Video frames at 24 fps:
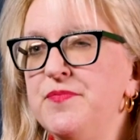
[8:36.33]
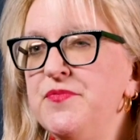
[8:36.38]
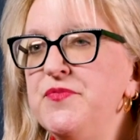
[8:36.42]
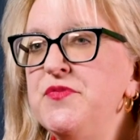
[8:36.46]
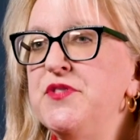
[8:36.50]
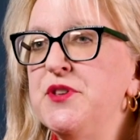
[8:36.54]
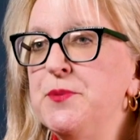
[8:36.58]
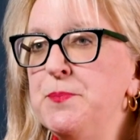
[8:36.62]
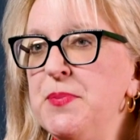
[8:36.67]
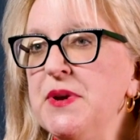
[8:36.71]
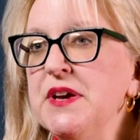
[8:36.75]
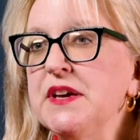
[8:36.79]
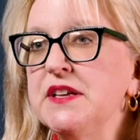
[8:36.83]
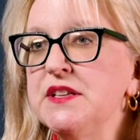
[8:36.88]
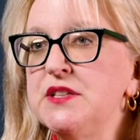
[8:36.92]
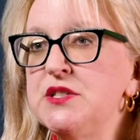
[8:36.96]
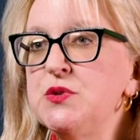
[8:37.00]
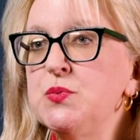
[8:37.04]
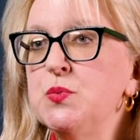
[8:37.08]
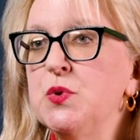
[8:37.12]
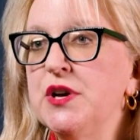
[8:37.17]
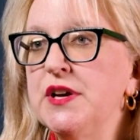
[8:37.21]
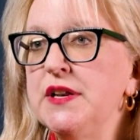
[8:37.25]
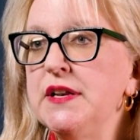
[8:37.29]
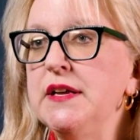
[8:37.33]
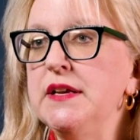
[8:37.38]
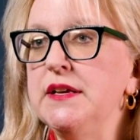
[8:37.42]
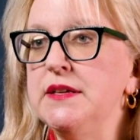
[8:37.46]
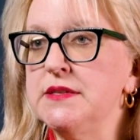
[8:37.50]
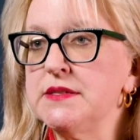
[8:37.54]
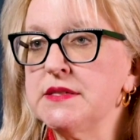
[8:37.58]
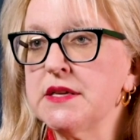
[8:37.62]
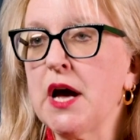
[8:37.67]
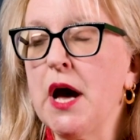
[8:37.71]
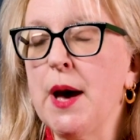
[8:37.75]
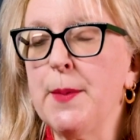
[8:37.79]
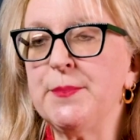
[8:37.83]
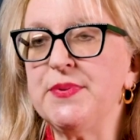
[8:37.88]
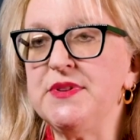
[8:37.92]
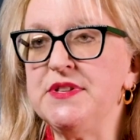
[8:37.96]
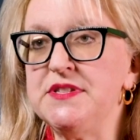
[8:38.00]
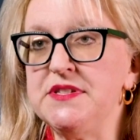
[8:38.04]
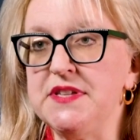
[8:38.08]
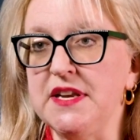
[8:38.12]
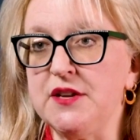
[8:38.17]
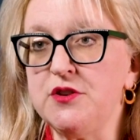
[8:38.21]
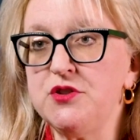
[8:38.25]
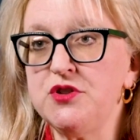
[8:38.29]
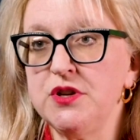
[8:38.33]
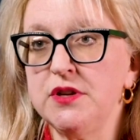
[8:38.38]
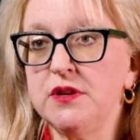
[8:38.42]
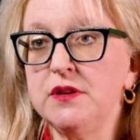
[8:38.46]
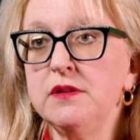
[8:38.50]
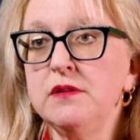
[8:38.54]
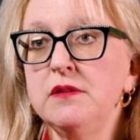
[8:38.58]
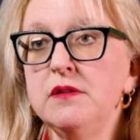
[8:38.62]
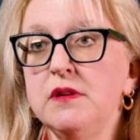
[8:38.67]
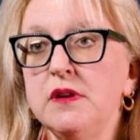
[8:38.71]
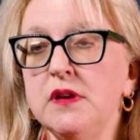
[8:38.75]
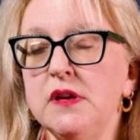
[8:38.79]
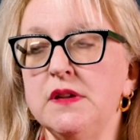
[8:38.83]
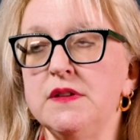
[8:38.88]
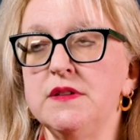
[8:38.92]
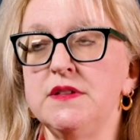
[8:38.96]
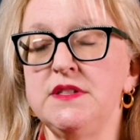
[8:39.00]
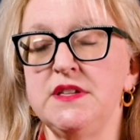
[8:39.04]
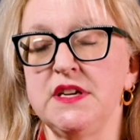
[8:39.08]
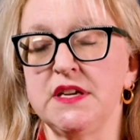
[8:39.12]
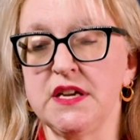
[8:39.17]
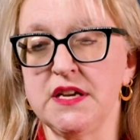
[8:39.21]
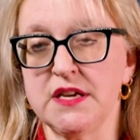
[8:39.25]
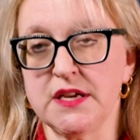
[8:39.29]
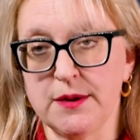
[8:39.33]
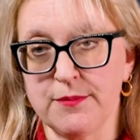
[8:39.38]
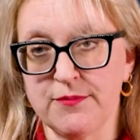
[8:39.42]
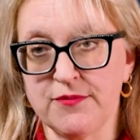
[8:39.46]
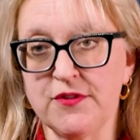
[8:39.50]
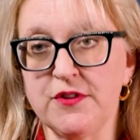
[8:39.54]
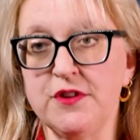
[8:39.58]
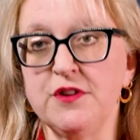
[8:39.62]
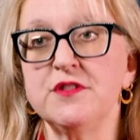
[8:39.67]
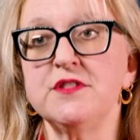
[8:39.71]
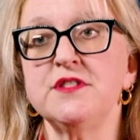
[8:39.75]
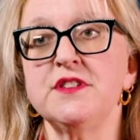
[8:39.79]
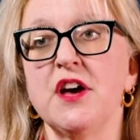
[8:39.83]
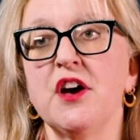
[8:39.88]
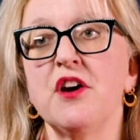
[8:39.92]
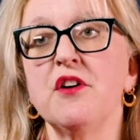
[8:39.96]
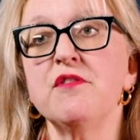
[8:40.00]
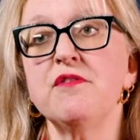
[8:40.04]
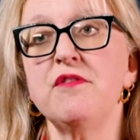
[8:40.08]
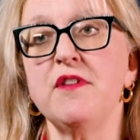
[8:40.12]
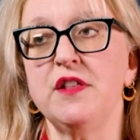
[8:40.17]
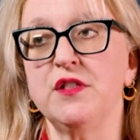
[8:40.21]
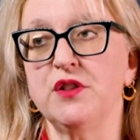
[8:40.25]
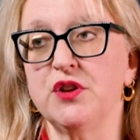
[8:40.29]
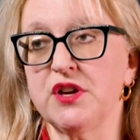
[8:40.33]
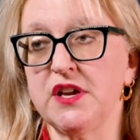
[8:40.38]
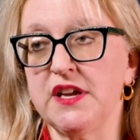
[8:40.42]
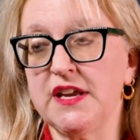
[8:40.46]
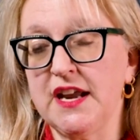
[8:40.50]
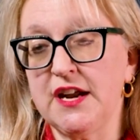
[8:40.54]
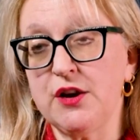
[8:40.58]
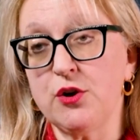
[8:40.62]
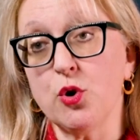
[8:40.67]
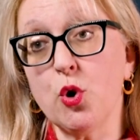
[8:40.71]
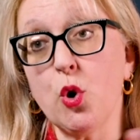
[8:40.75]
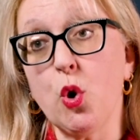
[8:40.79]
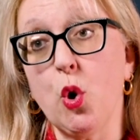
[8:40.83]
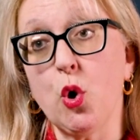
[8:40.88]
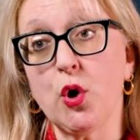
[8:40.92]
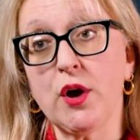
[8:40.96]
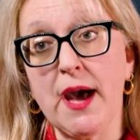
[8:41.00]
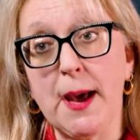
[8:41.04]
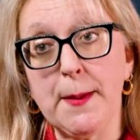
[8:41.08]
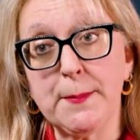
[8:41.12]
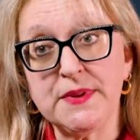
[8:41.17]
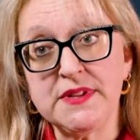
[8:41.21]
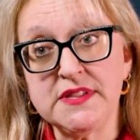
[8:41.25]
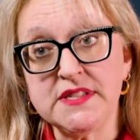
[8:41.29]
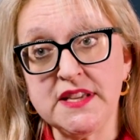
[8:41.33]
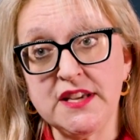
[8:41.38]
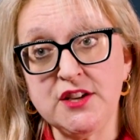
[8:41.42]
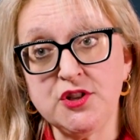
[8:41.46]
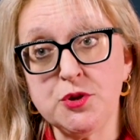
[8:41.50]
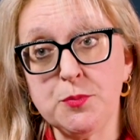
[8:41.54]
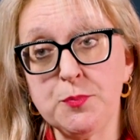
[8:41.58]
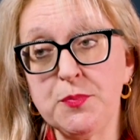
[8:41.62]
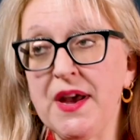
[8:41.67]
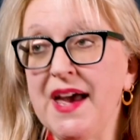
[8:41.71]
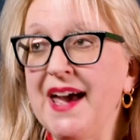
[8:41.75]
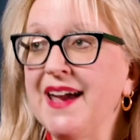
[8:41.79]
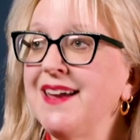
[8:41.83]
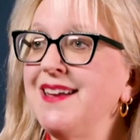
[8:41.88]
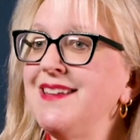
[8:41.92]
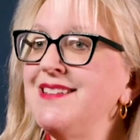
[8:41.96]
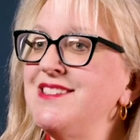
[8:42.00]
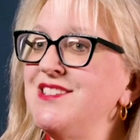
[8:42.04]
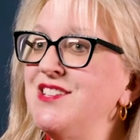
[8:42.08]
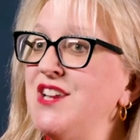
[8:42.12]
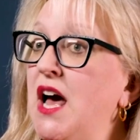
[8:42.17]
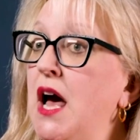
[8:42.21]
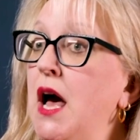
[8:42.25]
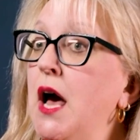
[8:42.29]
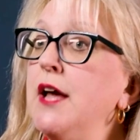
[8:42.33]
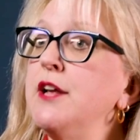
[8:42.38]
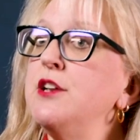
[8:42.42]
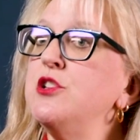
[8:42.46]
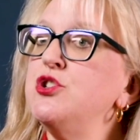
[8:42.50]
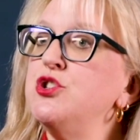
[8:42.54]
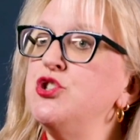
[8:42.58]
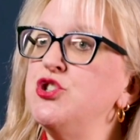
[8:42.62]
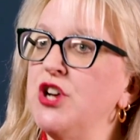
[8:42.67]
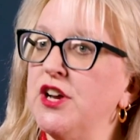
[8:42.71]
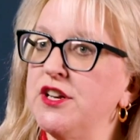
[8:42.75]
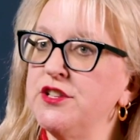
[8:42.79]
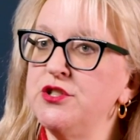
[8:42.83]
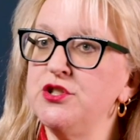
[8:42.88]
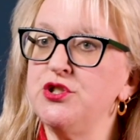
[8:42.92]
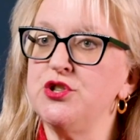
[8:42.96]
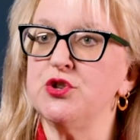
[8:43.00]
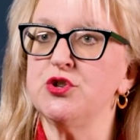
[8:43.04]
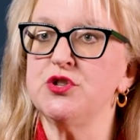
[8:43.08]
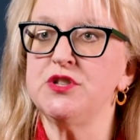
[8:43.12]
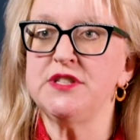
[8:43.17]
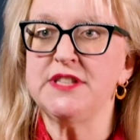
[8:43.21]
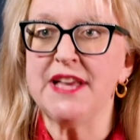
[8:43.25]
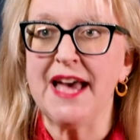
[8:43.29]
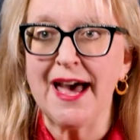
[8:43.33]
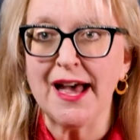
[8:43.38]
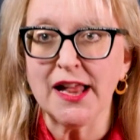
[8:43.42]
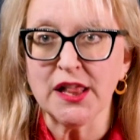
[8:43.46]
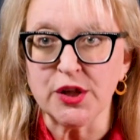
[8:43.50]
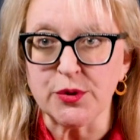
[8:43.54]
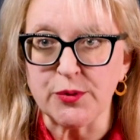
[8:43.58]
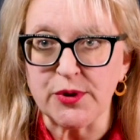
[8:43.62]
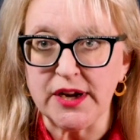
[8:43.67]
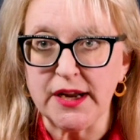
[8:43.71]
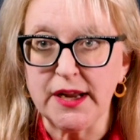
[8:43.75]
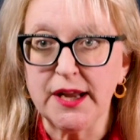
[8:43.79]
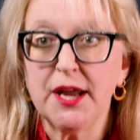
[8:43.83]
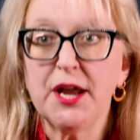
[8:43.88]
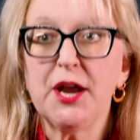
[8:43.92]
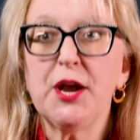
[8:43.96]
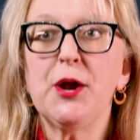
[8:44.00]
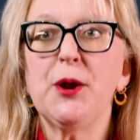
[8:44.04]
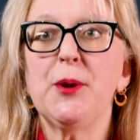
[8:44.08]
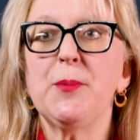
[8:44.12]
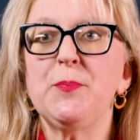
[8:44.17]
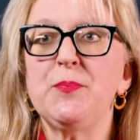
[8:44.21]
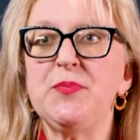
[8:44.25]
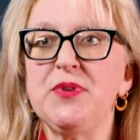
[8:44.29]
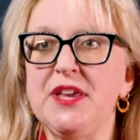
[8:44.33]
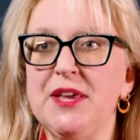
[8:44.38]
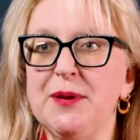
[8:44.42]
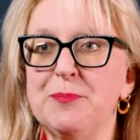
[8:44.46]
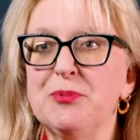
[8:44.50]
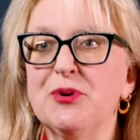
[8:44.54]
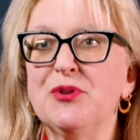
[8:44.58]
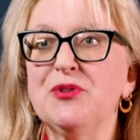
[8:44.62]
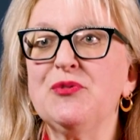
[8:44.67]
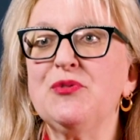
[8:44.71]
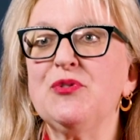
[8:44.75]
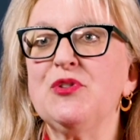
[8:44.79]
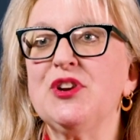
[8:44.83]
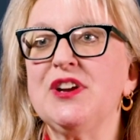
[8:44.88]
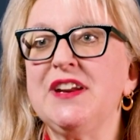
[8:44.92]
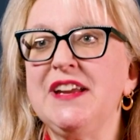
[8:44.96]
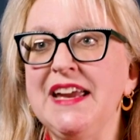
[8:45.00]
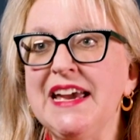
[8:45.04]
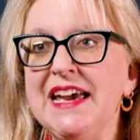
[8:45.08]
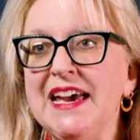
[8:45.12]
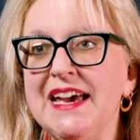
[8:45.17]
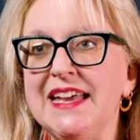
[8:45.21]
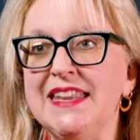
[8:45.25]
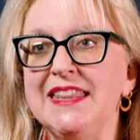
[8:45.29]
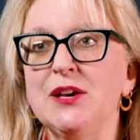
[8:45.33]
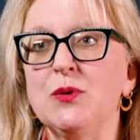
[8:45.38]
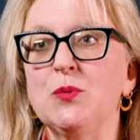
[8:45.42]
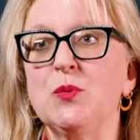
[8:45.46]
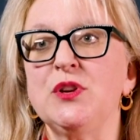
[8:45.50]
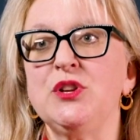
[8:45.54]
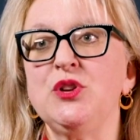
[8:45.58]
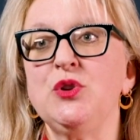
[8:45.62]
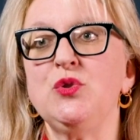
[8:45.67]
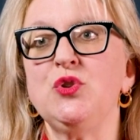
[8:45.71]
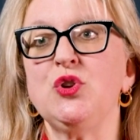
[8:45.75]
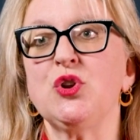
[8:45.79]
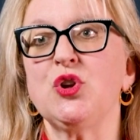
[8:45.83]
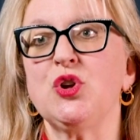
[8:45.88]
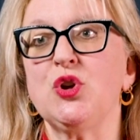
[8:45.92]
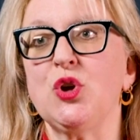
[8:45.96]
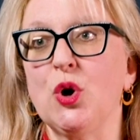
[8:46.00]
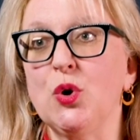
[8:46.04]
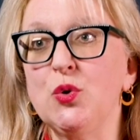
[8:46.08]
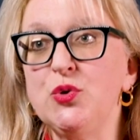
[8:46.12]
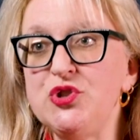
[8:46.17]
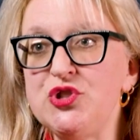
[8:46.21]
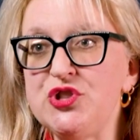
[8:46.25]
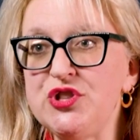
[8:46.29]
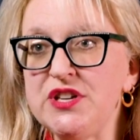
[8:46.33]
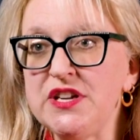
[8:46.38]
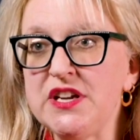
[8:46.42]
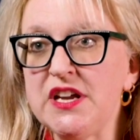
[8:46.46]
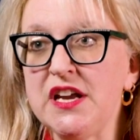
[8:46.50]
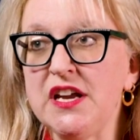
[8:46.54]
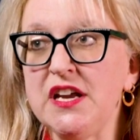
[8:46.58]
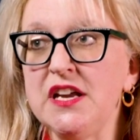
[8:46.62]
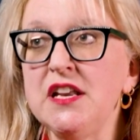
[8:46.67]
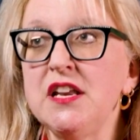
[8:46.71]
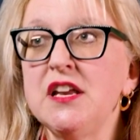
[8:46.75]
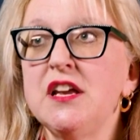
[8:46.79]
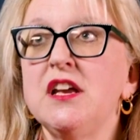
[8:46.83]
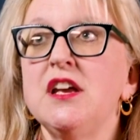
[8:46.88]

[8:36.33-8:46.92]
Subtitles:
the biggest one is compensation and sticking up for yourself and looking at your whole compensation package, not just your salary. People forget that when you negotiate